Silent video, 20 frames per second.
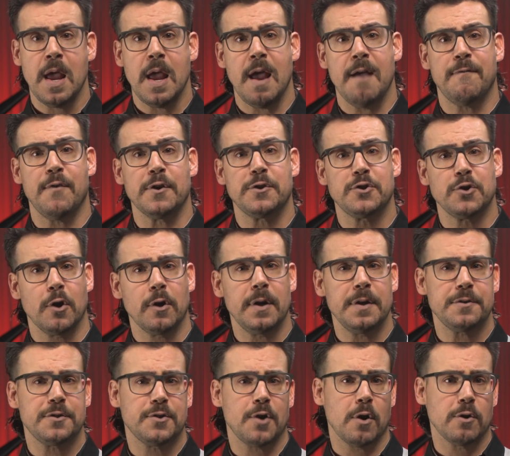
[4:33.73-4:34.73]
If a
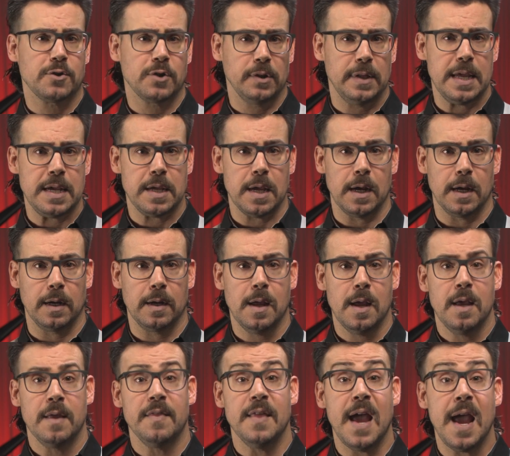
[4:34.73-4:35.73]
circuit starts leaking,
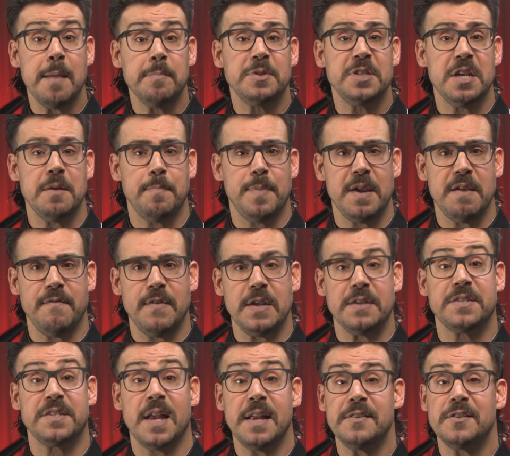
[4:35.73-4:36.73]
the MCPV
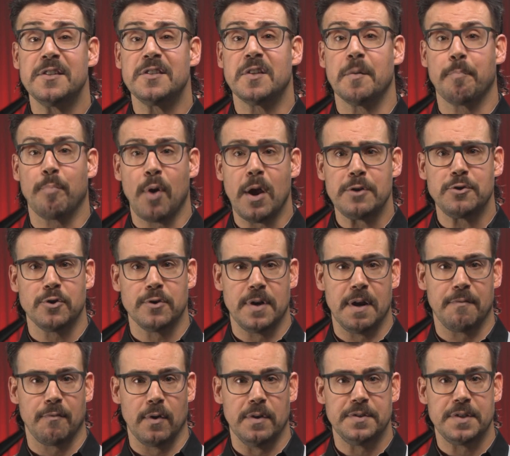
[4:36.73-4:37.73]
senses the pressure
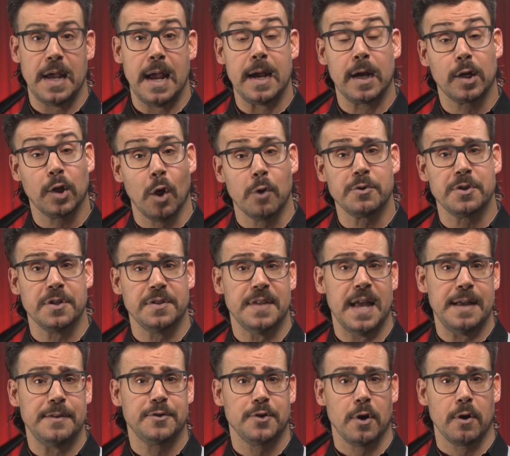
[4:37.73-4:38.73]
difference and closes
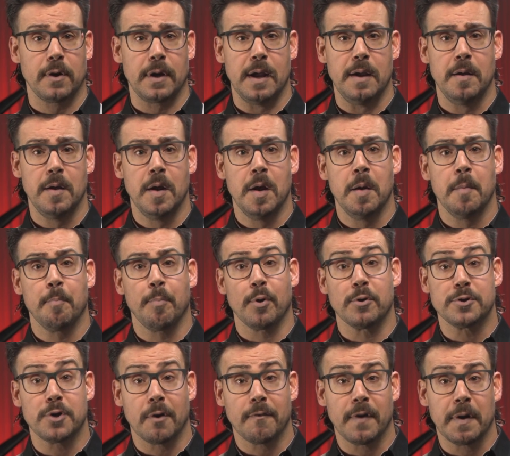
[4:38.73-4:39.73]
that circuit,
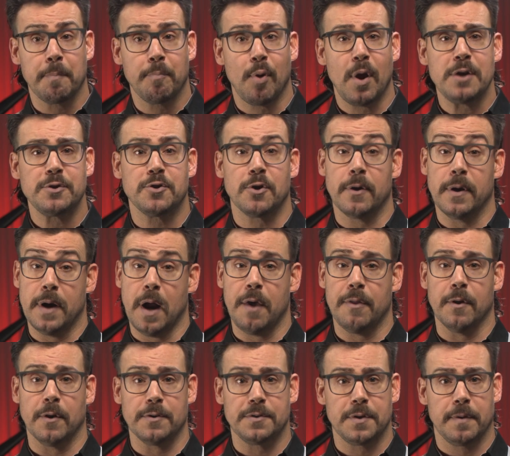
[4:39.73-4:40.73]
preserving pressure in
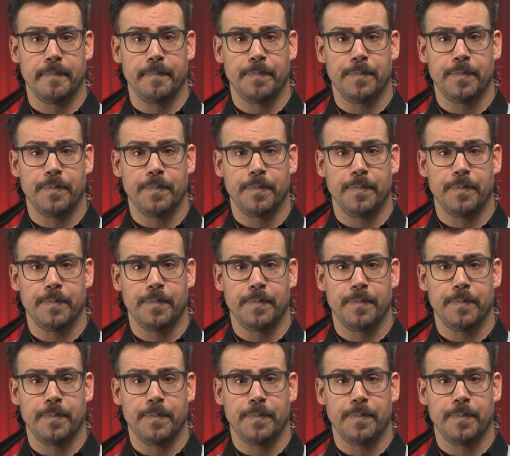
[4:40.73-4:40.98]
others.